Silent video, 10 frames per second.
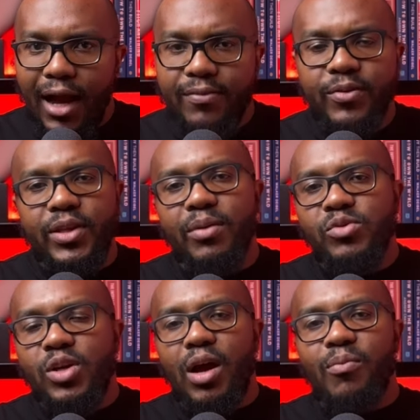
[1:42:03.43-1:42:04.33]
for them
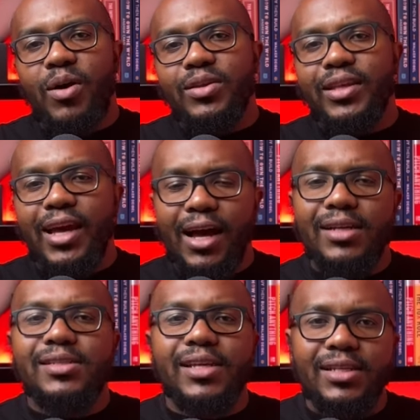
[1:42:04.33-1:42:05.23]
to come out. There are
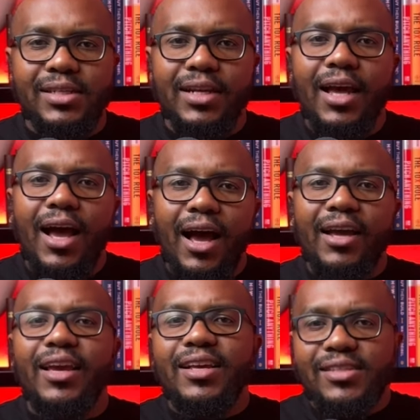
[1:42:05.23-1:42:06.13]
certain
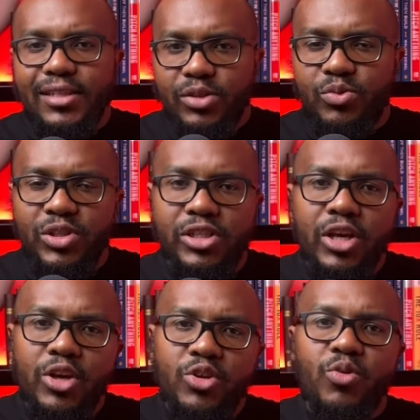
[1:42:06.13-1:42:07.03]
aesthetics which
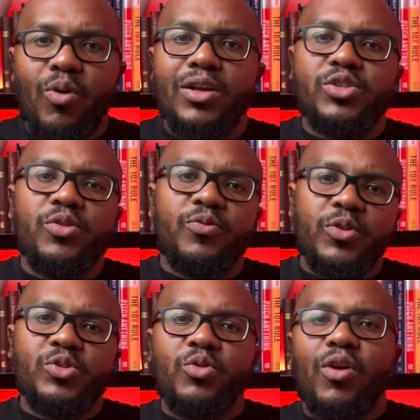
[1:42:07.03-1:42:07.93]
you want your
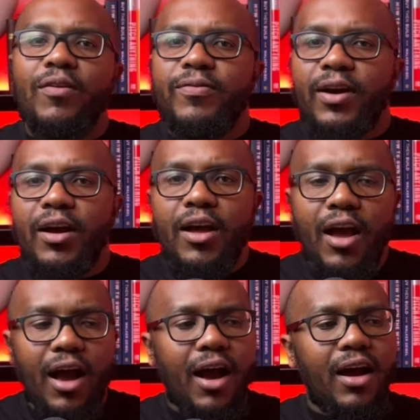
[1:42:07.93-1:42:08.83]
photographer
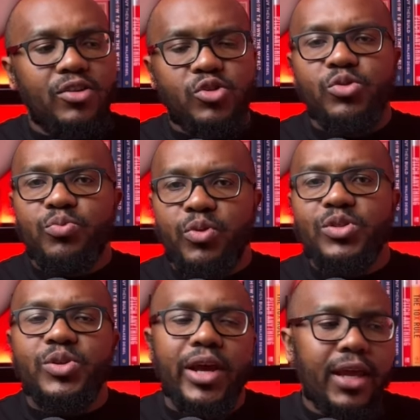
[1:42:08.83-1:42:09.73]
to
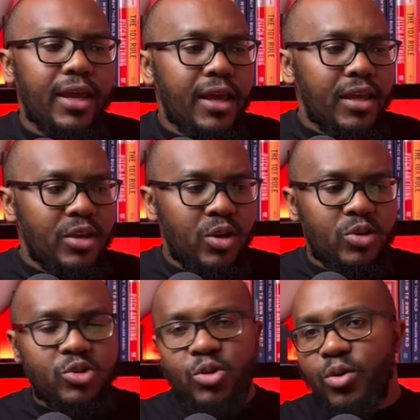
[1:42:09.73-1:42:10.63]
portray.
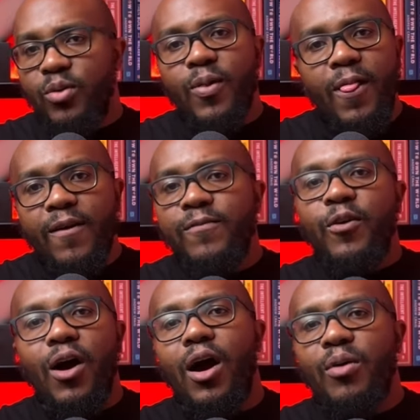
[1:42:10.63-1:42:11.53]
So
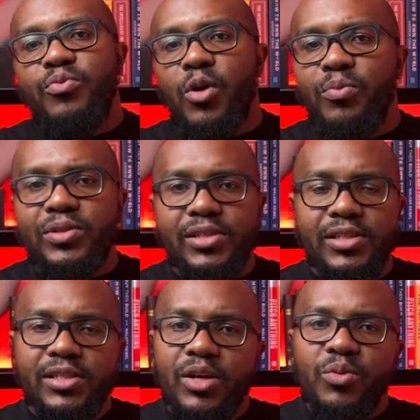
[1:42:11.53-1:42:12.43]
for our
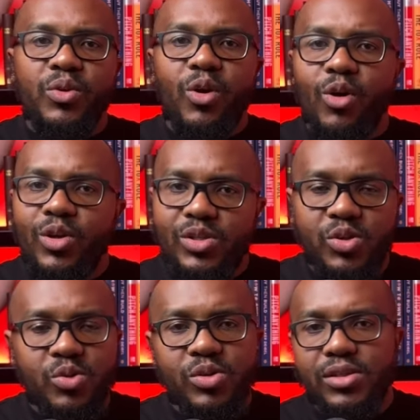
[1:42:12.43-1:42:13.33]
properties, we always
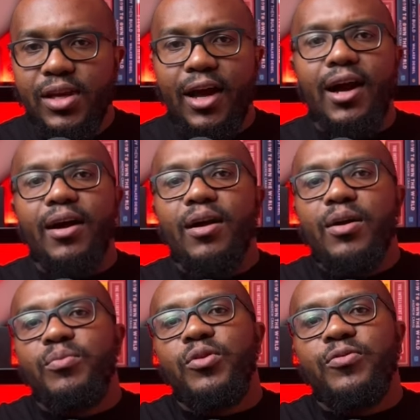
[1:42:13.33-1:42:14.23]
use
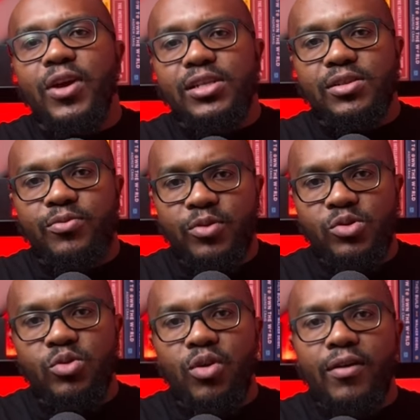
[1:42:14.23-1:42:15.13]
professional
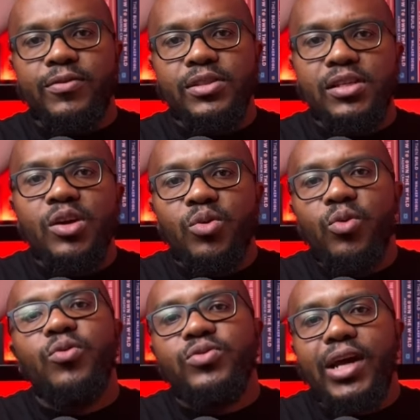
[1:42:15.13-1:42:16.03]
photographers
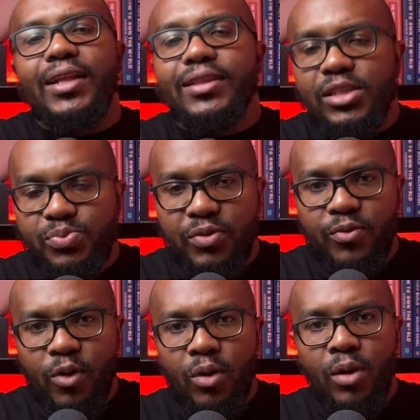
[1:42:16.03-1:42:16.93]
who've done this
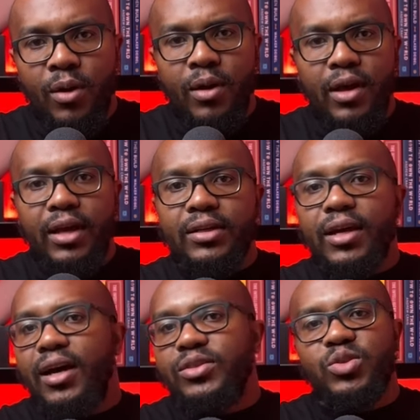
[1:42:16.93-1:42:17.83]
before. And
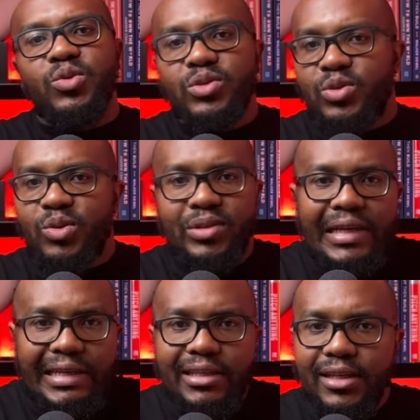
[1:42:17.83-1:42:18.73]
so
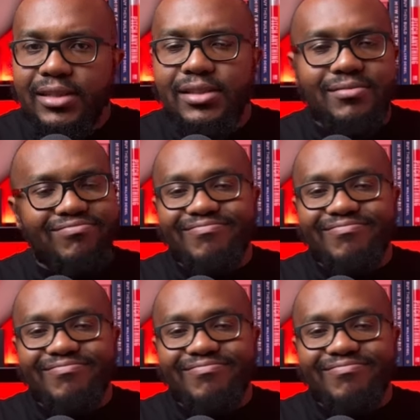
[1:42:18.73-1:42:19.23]
it's,